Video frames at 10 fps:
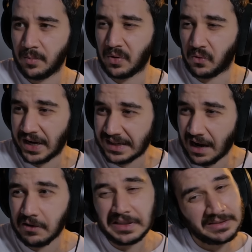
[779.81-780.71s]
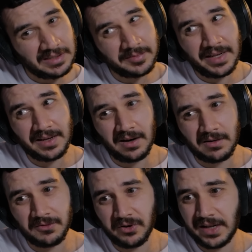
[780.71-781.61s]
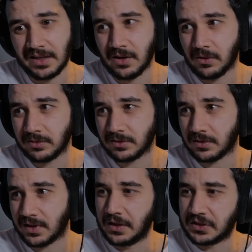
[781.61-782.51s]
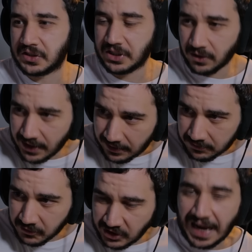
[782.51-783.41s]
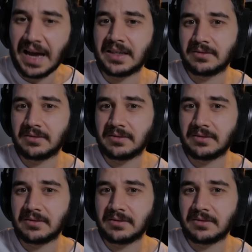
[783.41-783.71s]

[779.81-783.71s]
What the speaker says: but right now it seems like our friend Heolstor is still sad.